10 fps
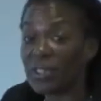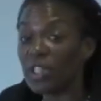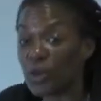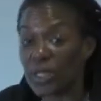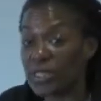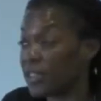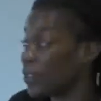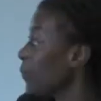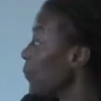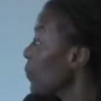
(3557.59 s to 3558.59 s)
get the
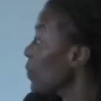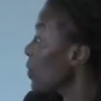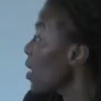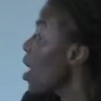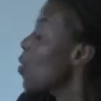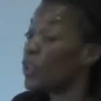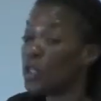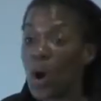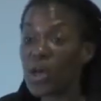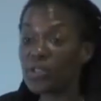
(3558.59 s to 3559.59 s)
criticism,
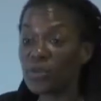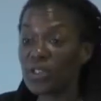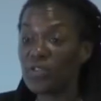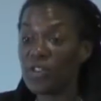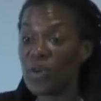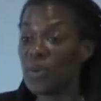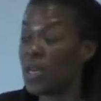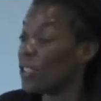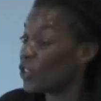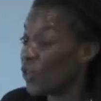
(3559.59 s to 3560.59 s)
but you also give
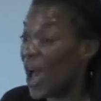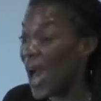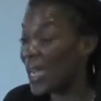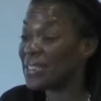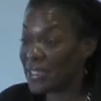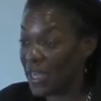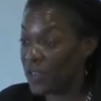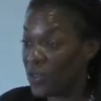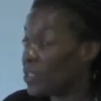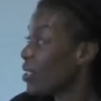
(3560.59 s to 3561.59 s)
them sort of high
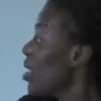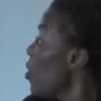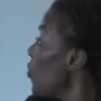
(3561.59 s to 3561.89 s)
standards,